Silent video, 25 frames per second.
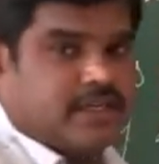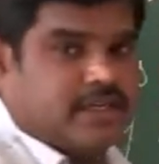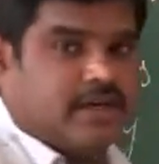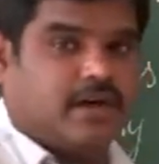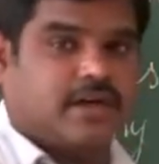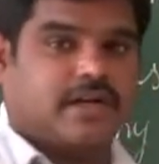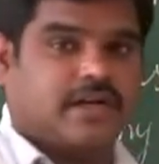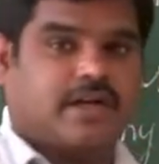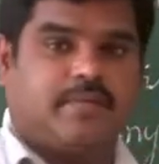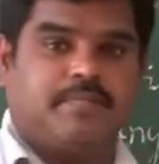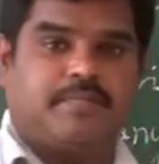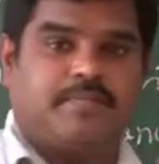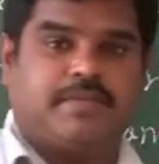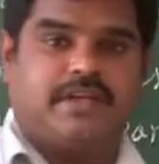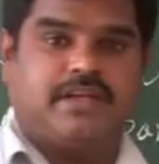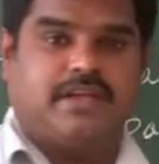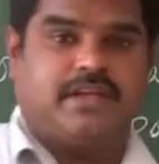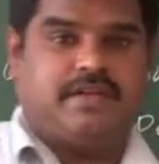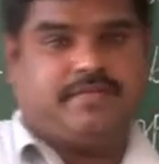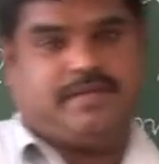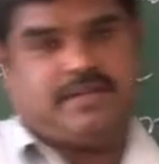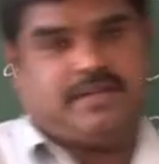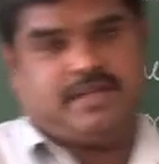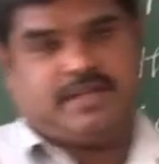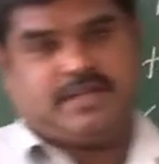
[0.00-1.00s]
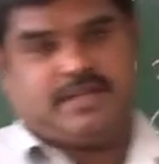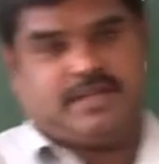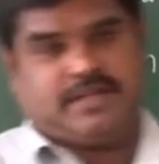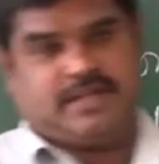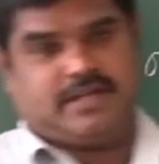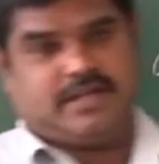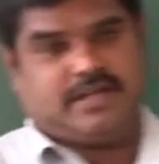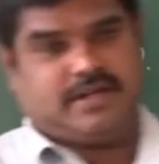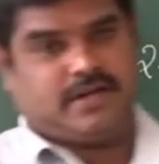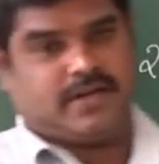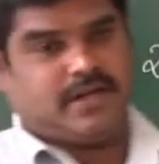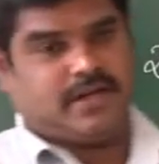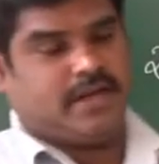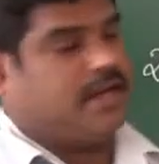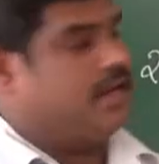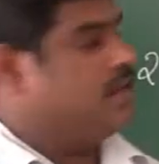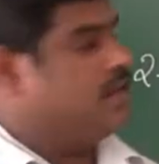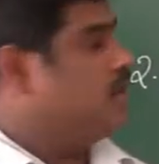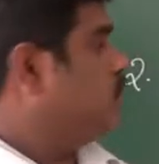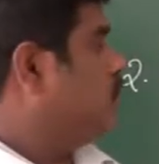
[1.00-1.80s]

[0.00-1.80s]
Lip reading: or company limited. Okay.